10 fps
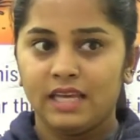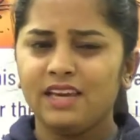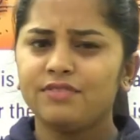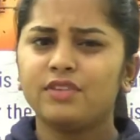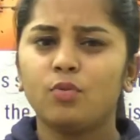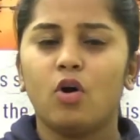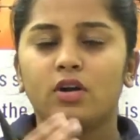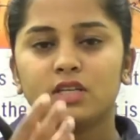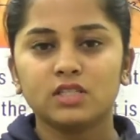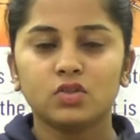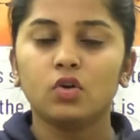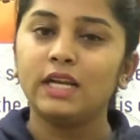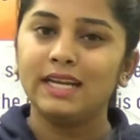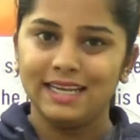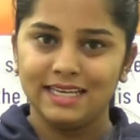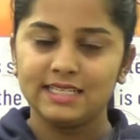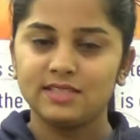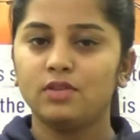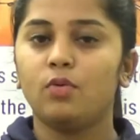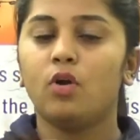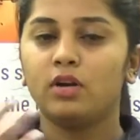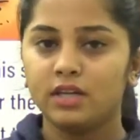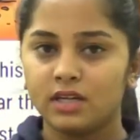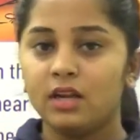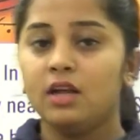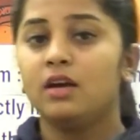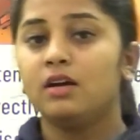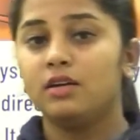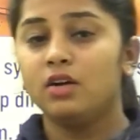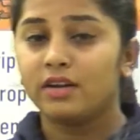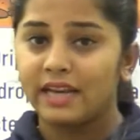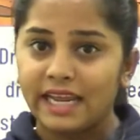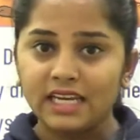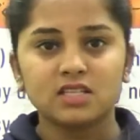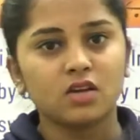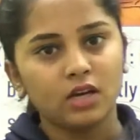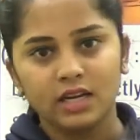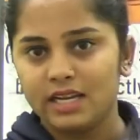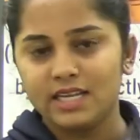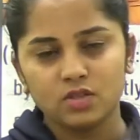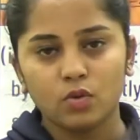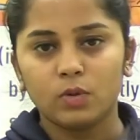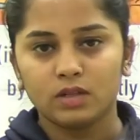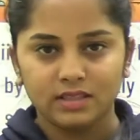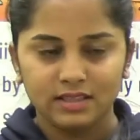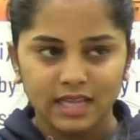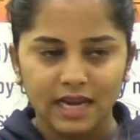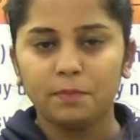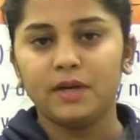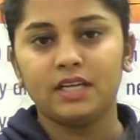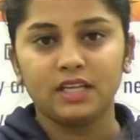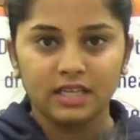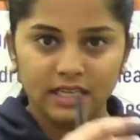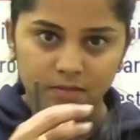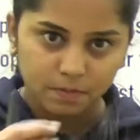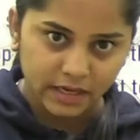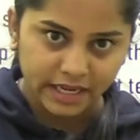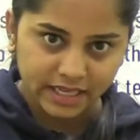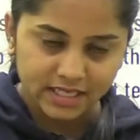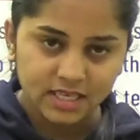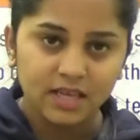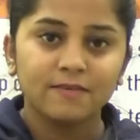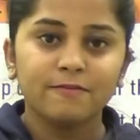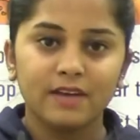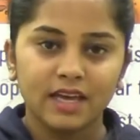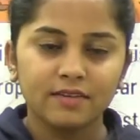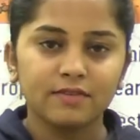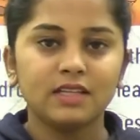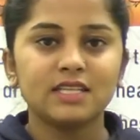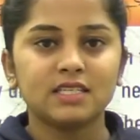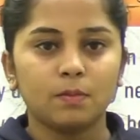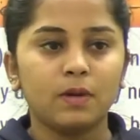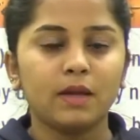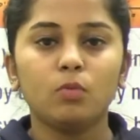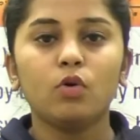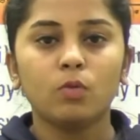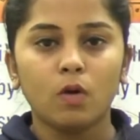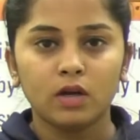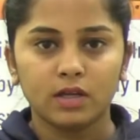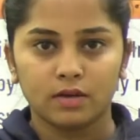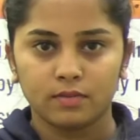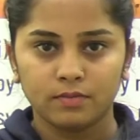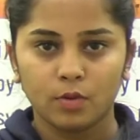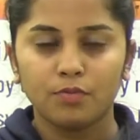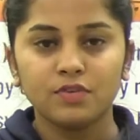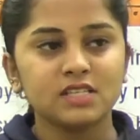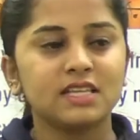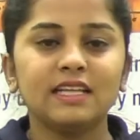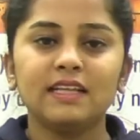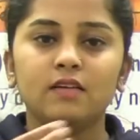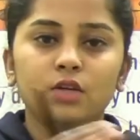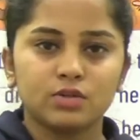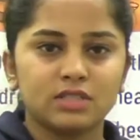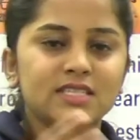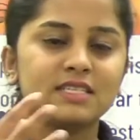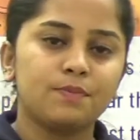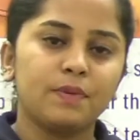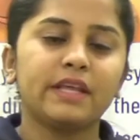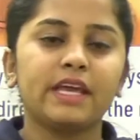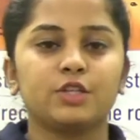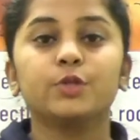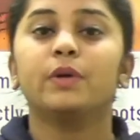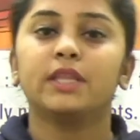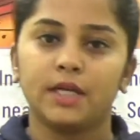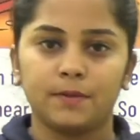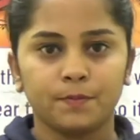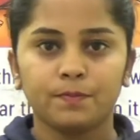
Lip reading: If the water is only less, rain is only less over that particular place, where will they supply more water? Obviously they will use this drip irrigation method,